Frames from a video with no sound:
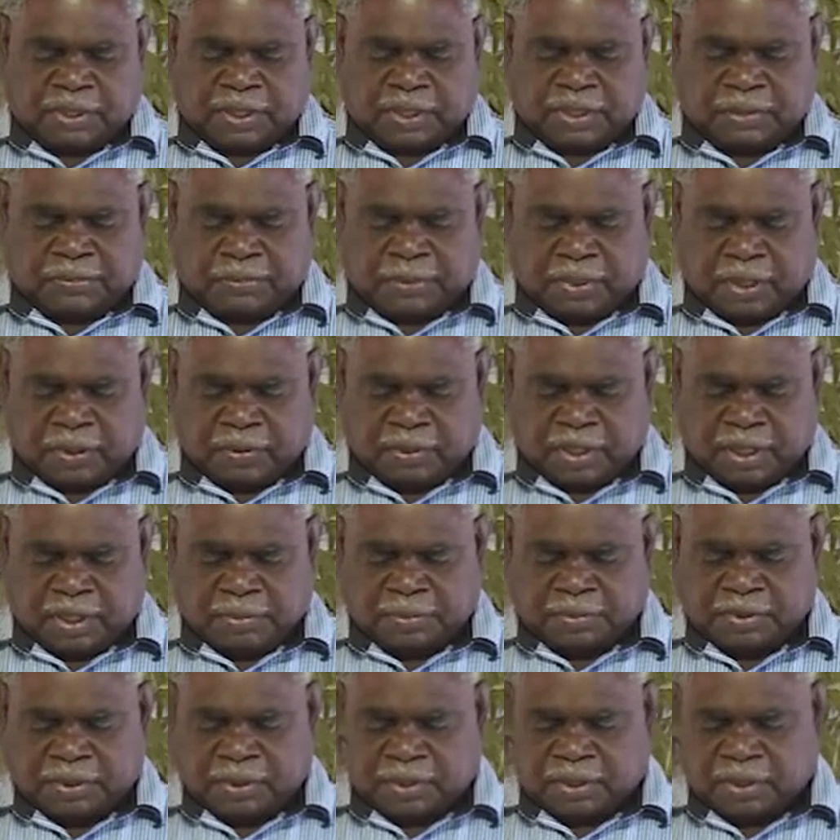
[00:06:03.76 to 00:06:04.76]
these
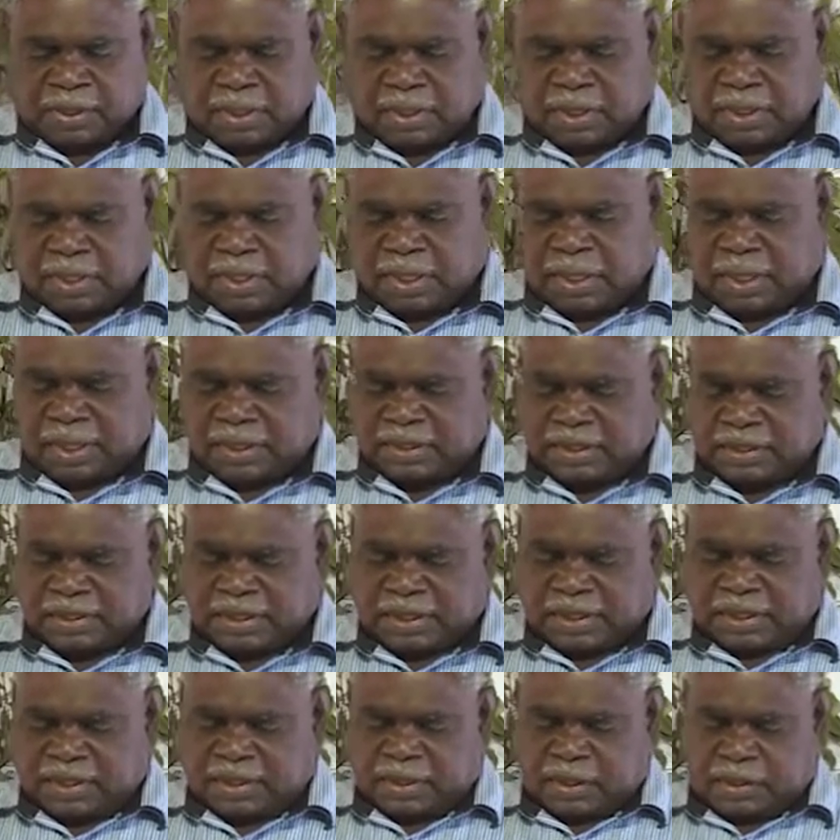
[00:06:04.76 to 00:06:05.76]
programs has
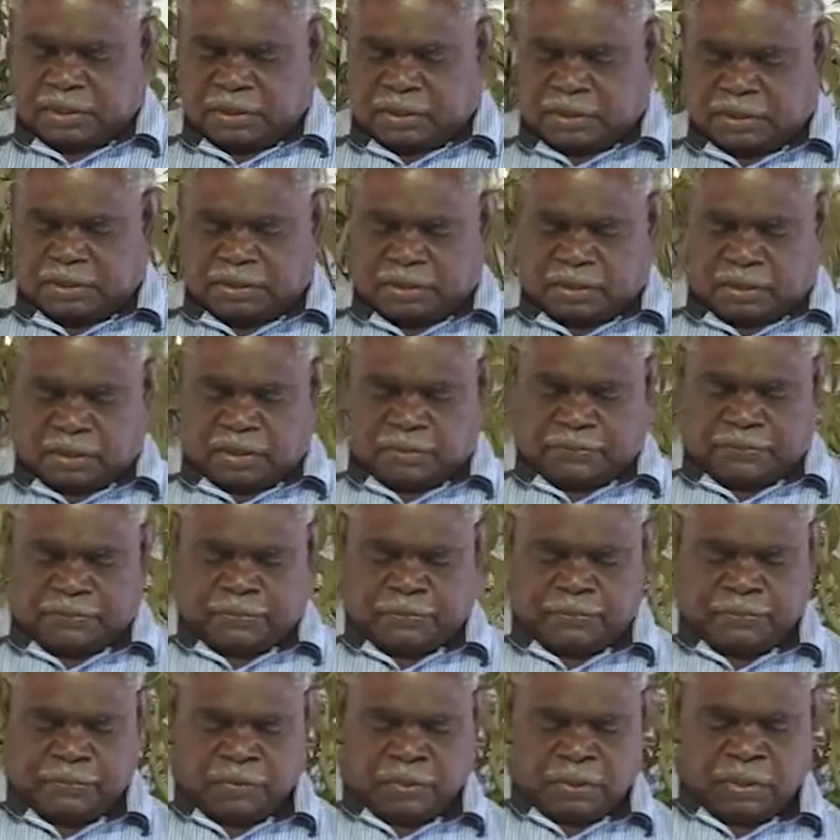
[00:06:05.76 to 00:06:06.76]
seen the loss of
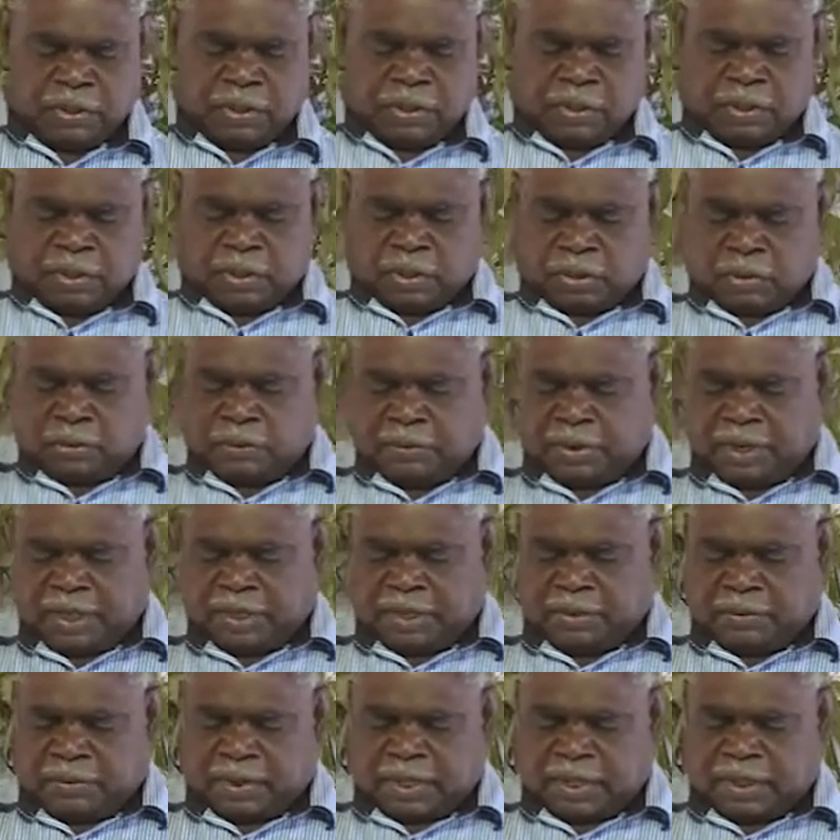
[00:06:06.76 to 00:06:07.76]

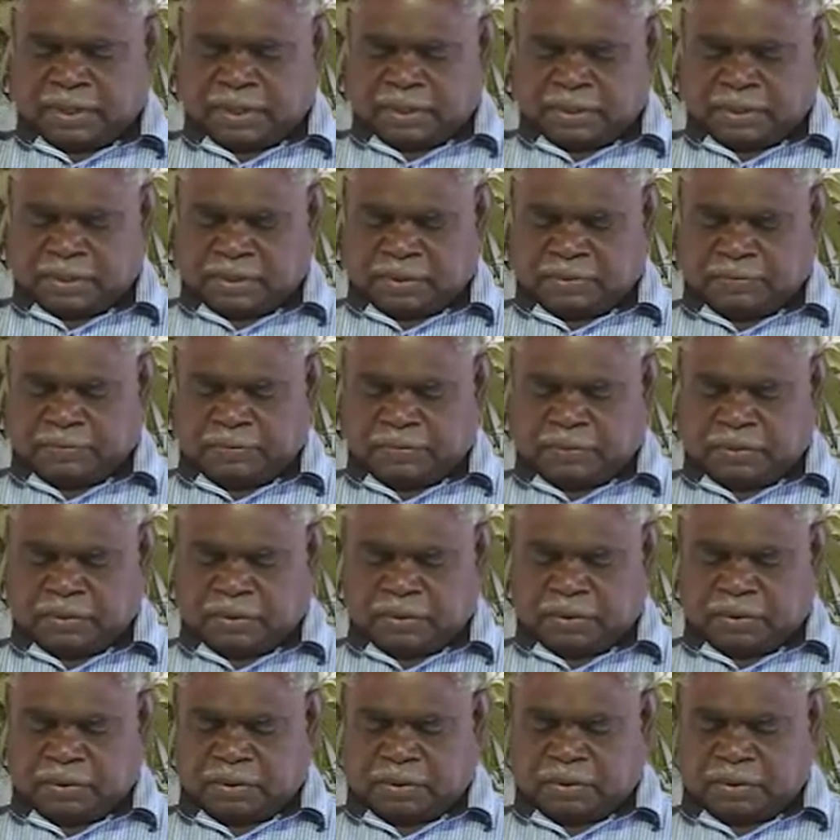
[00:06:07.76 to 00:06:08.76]
graduate
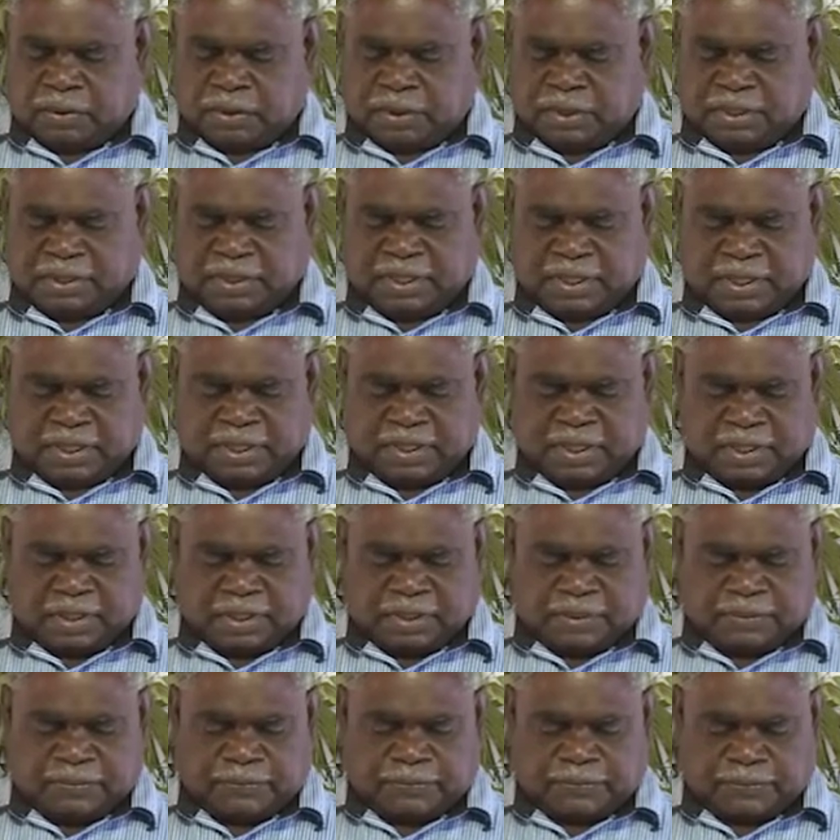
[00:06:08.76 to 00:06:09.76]

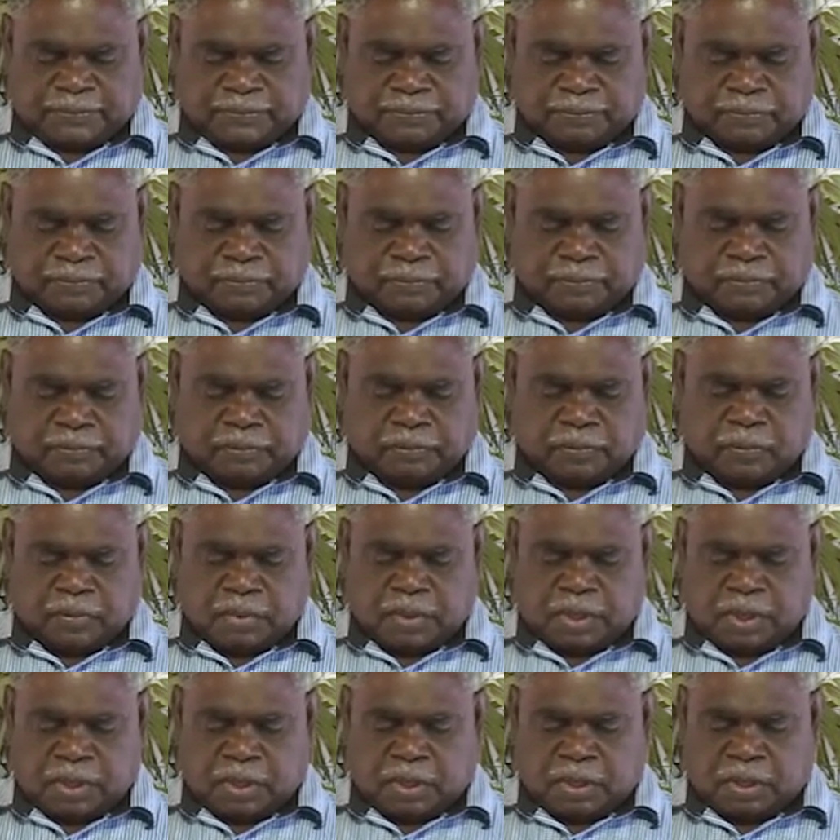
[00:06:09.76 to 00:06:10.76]
teachers
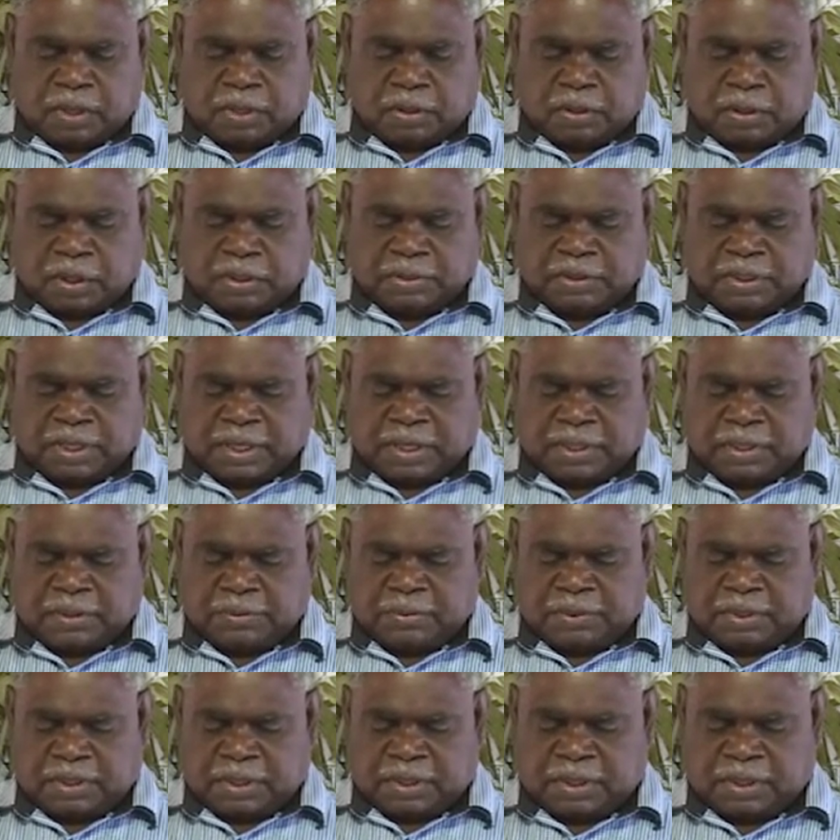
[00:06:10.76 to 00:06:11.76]
across our
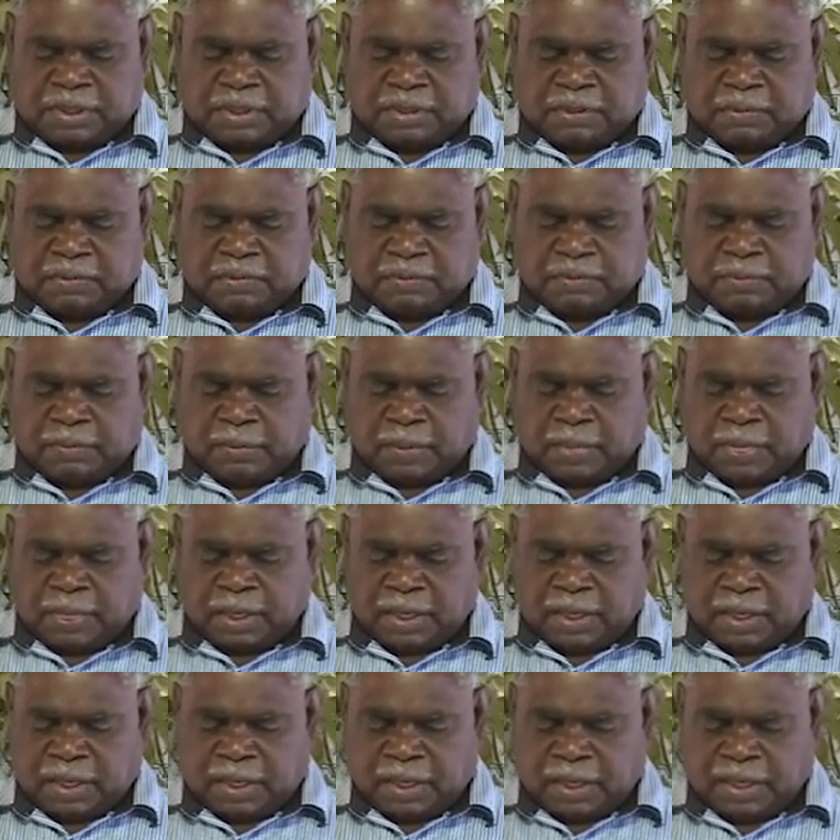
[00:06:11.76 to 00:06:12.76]
communities.
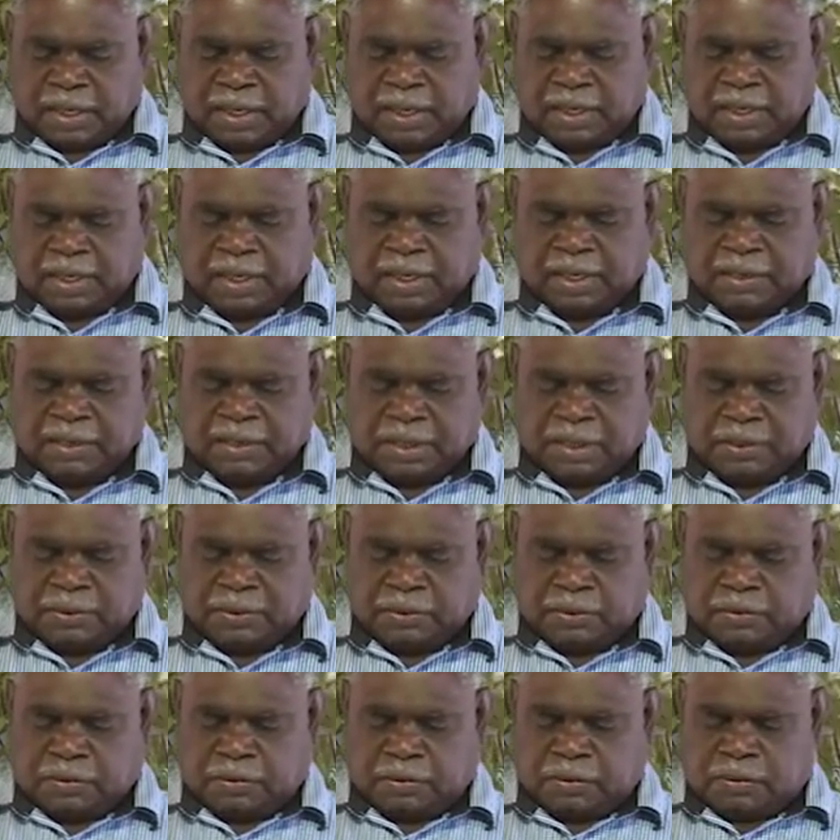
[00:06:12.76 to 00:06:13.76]
And as our
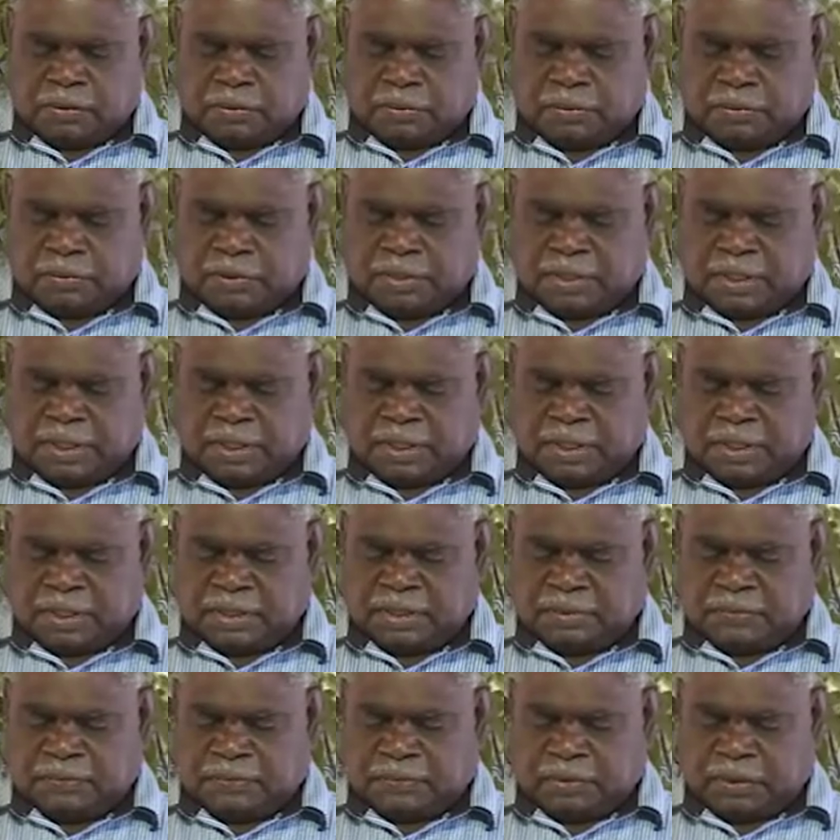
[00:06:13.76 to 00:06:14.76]
Yolngu
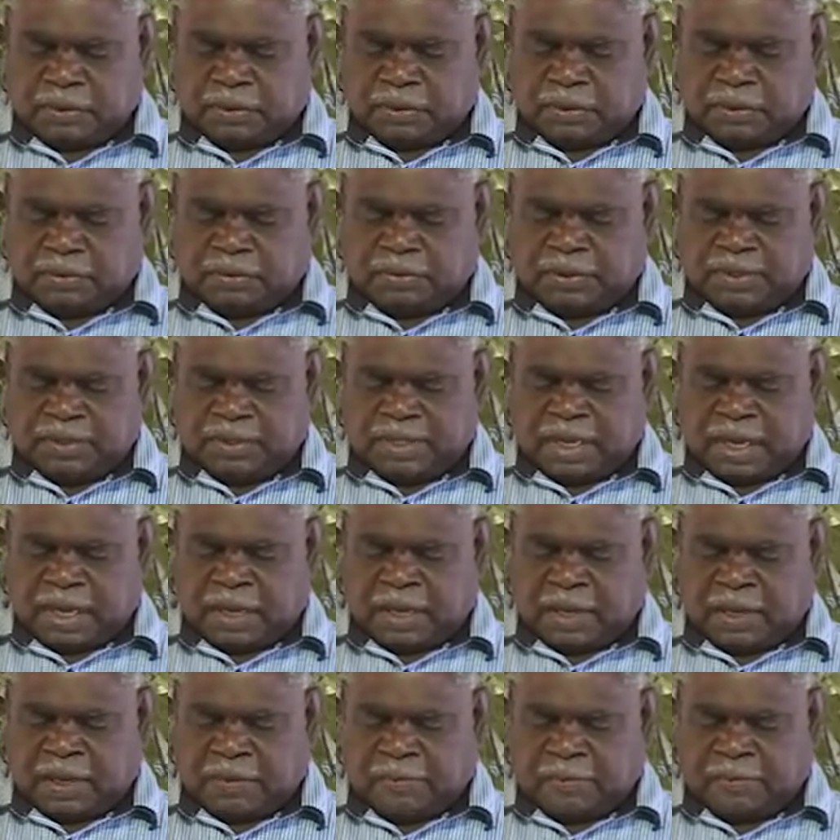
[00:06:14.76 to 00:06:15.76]
teachers
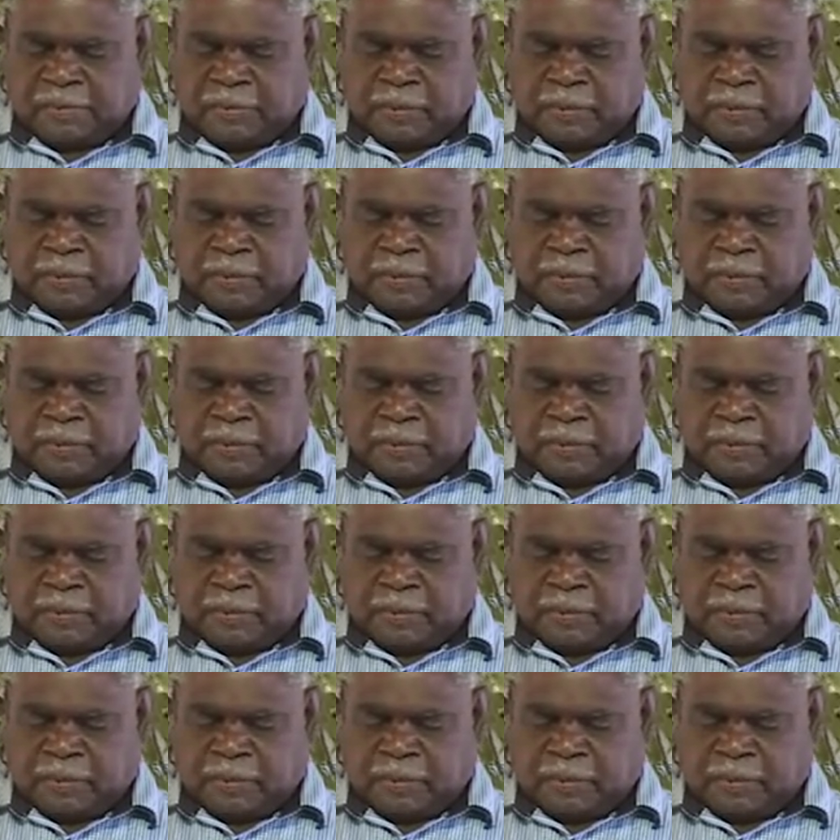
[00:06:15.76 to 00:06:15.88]
retire,